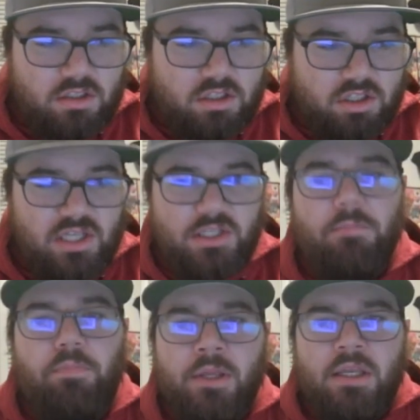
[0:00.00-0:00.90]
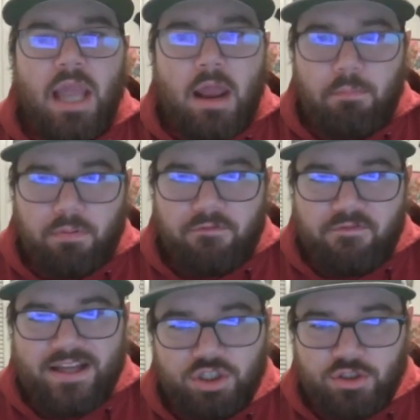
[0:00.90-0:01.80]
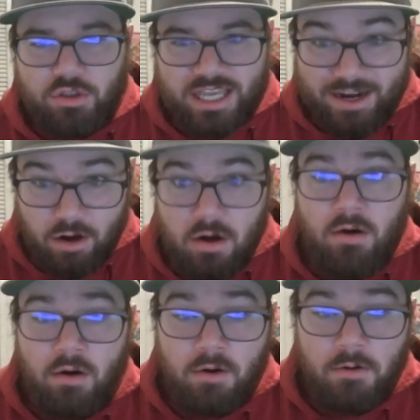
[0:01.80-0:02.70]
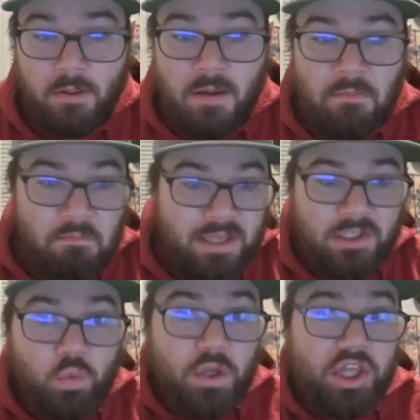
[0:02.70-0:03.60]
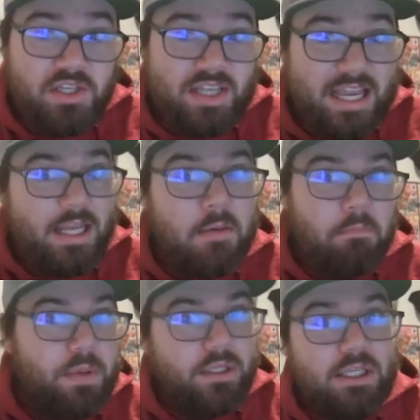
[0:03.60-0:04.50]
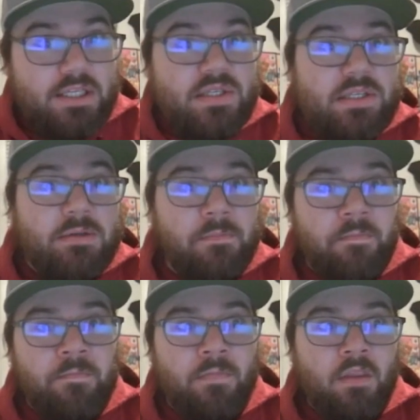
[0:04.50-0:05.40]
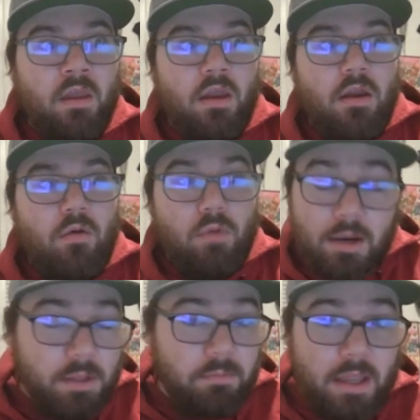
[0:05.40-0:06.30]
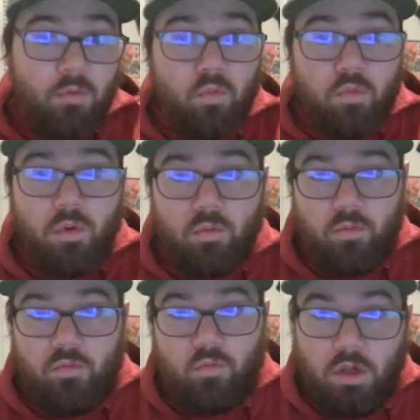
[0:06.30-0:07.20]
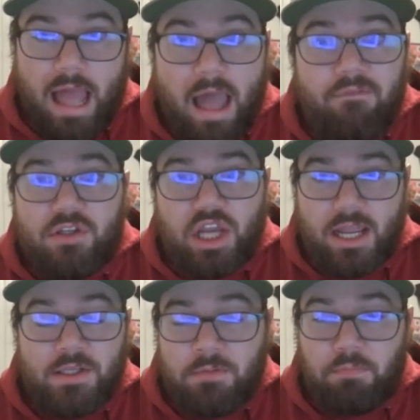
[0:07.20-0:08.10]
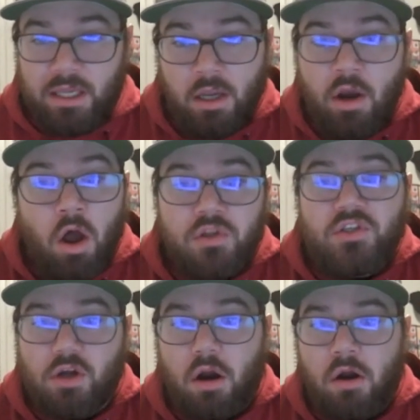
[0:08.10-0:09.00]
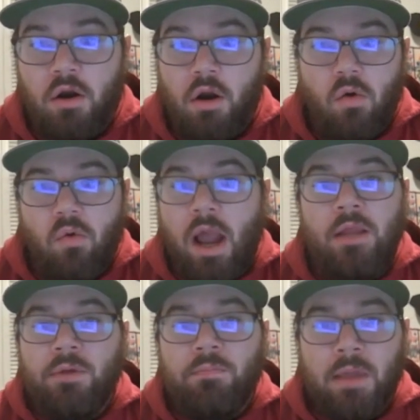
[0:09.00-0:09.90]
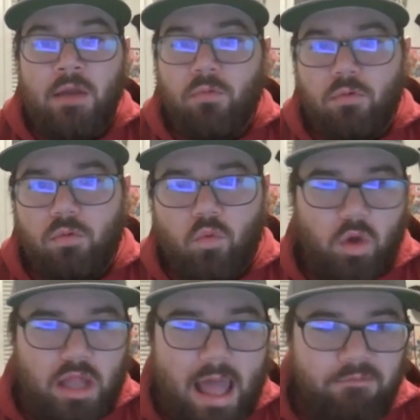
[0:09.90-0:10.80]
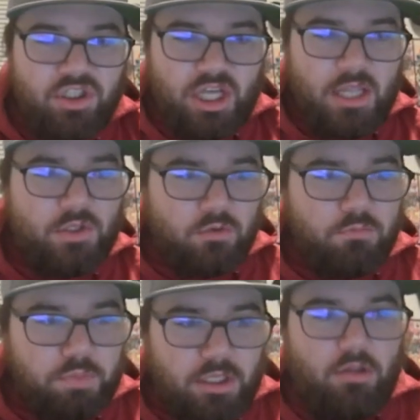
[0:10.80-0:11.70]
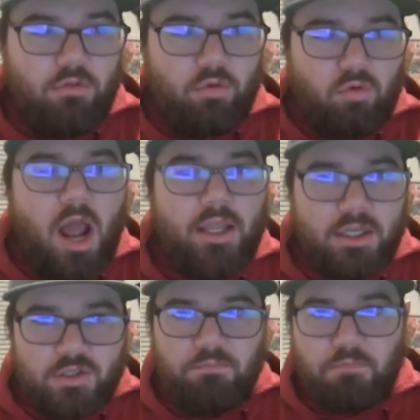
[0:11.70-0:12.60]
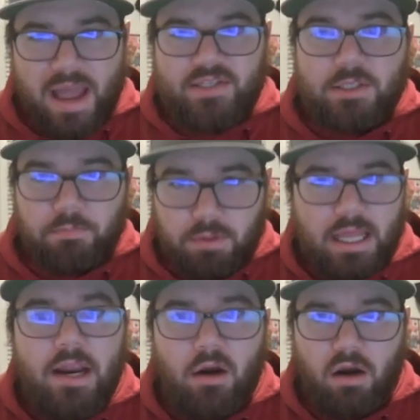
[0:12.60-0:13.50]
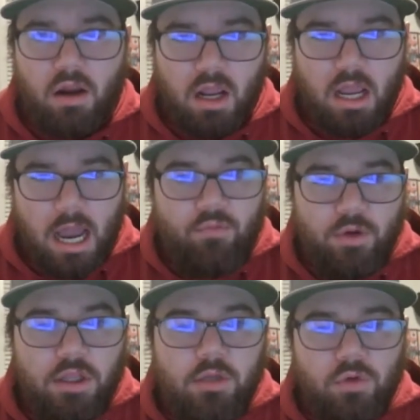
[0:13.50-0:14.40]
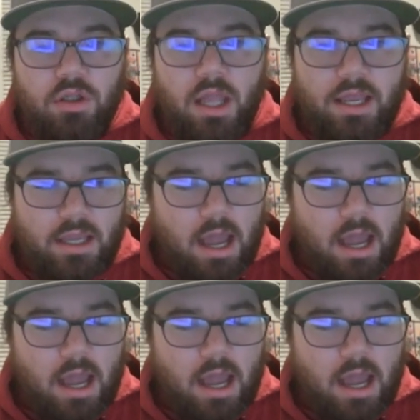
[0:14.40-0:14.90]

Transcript: disciplined and professional hitter mixed with his hitting abilities, Ryan McMahon will have a chance at being an all-star. Ryan McMahon will have a chance to be the Rockies' best player. I really would like,